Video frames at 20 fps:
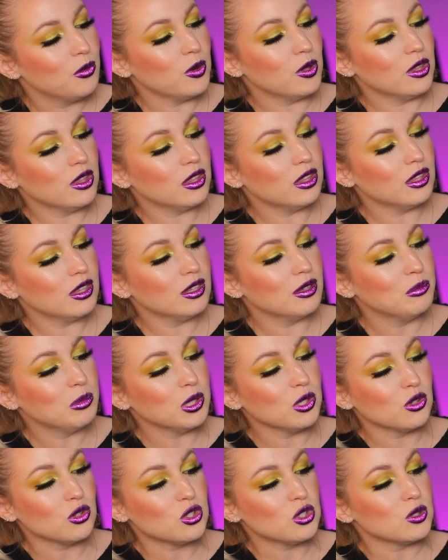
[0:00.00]
with
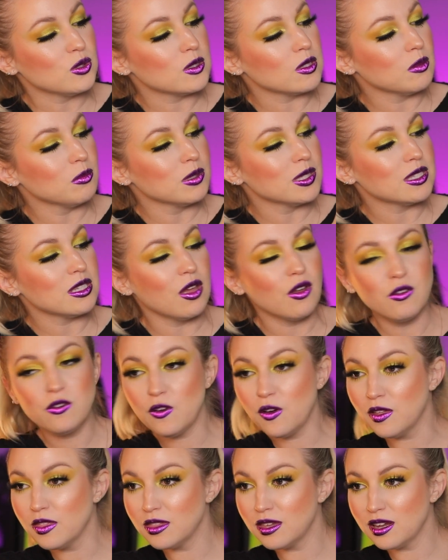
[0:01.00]
Beetlejuice
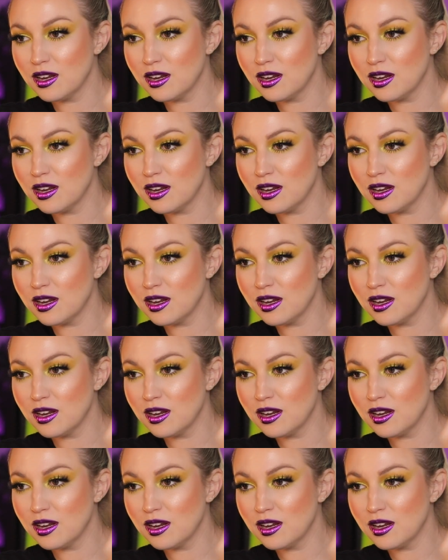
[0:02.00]
himself on